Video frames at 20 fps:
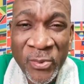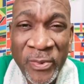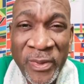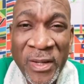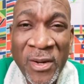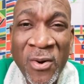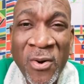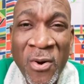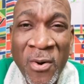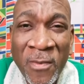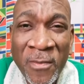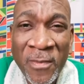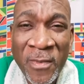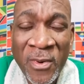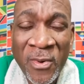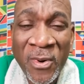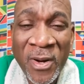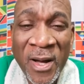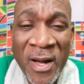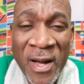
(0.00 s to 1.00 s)
We
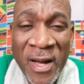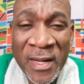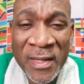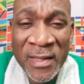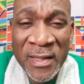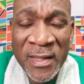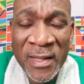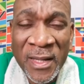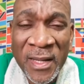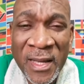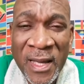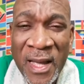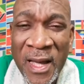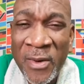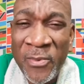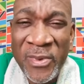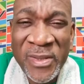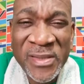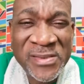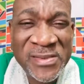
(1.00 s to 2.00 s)
come, O oh God,
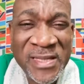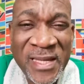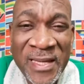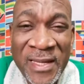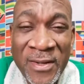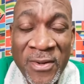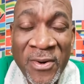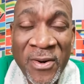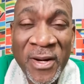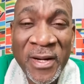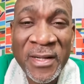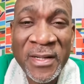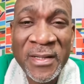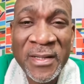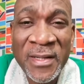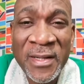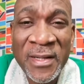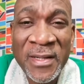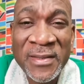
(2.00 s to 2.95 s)
and we say, Lord,